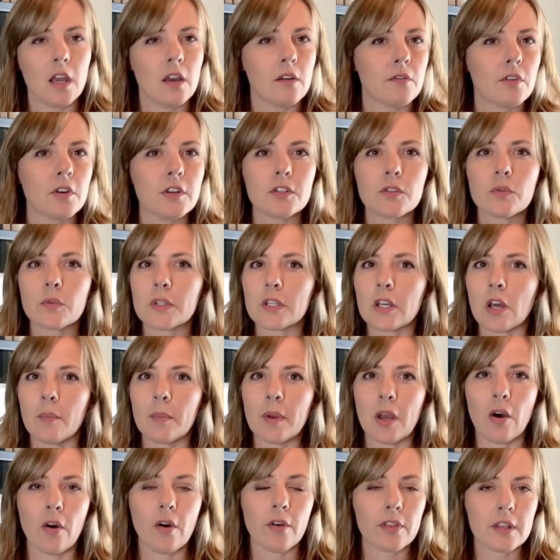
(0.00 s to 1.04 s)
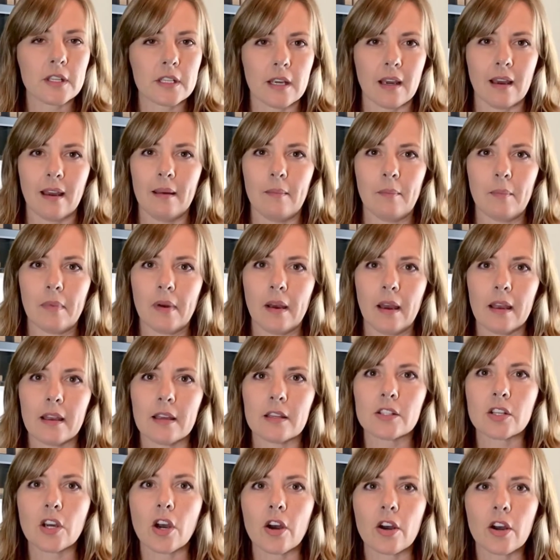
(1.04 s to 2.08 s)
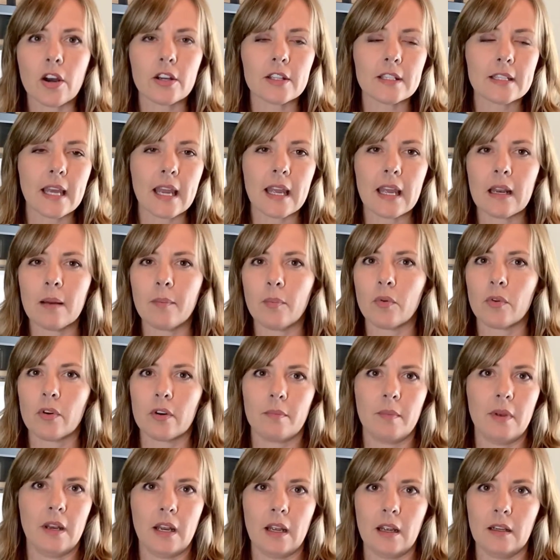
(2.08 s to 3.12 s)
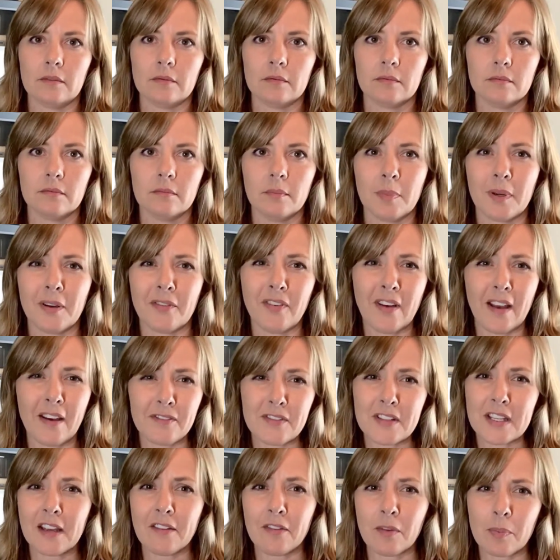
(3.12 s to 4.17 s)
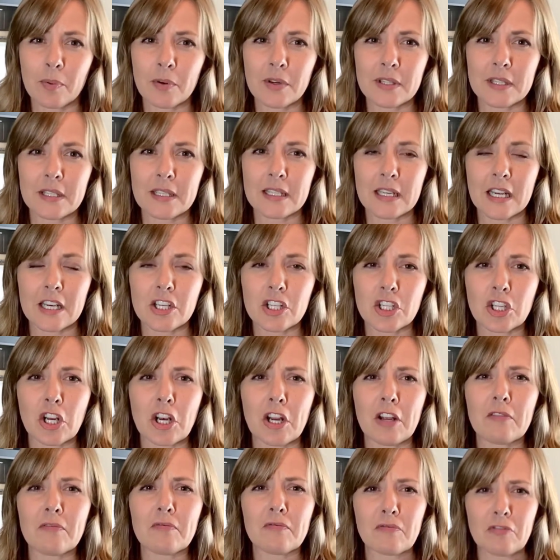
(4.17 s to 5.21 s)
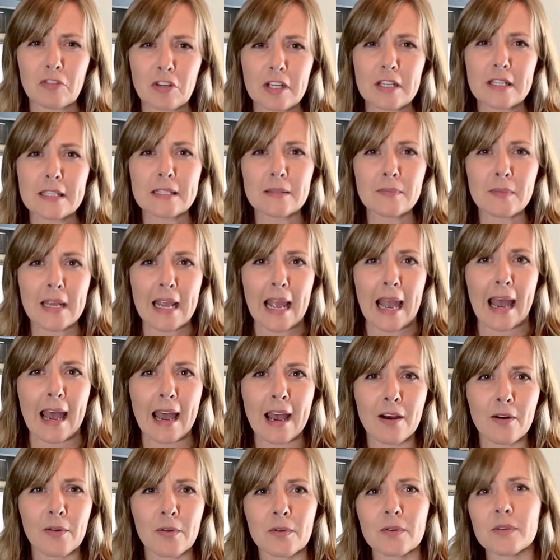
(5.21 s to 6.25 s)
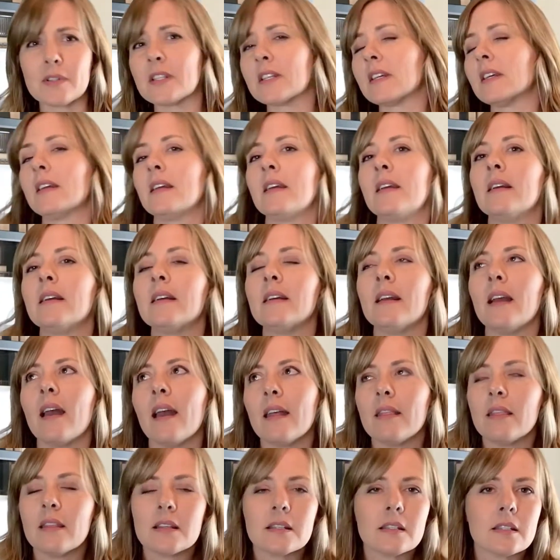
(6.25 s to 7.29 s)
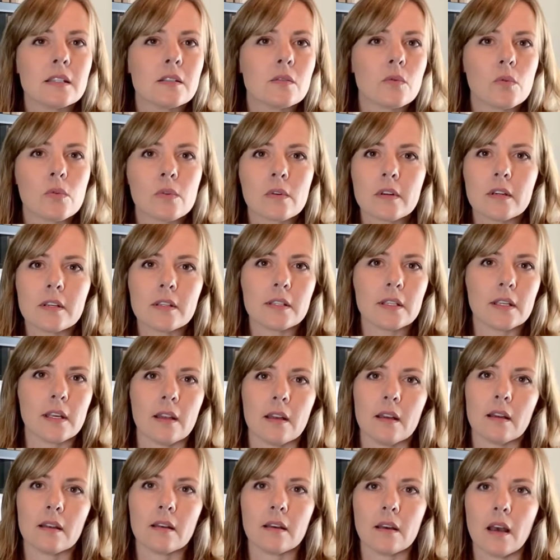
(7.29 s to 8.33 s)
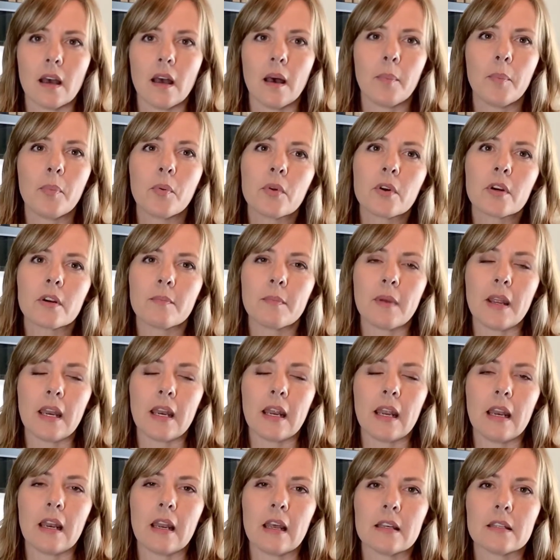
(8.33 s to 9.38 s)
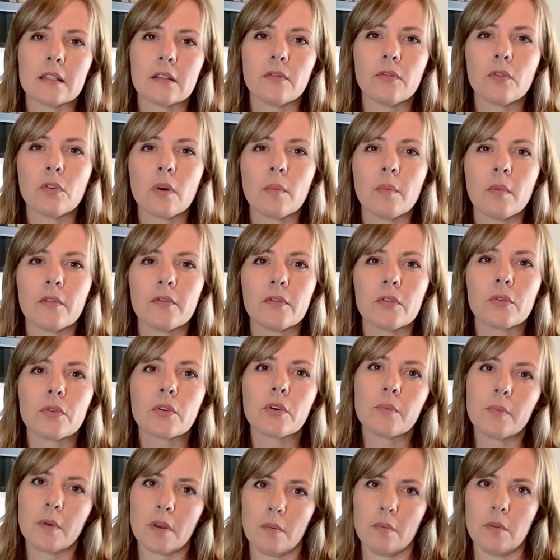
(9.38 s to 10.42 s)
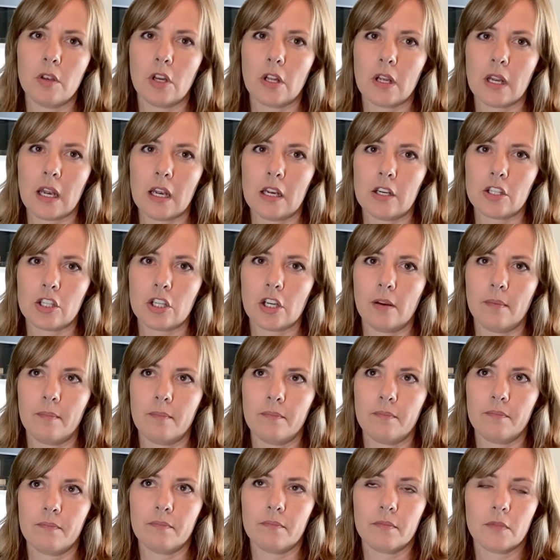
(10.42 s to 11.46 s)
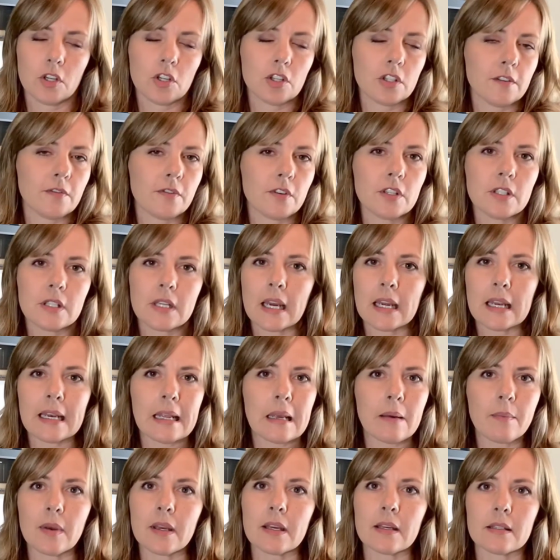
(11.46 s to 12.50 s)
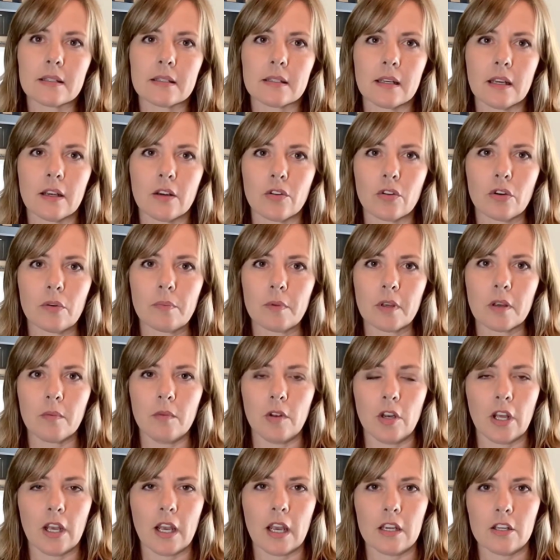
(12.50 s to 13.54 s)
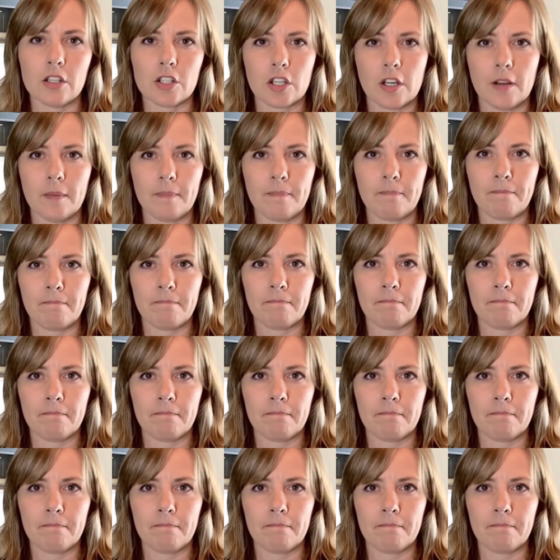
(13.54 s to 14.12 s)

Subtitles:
Friends will tell me all the time, I can talk all day in a board meeting, but if I have to give a presentation, it freaks me out. And this is warranted. A board meeting is a form of group communication. There are different dynamics in group communication.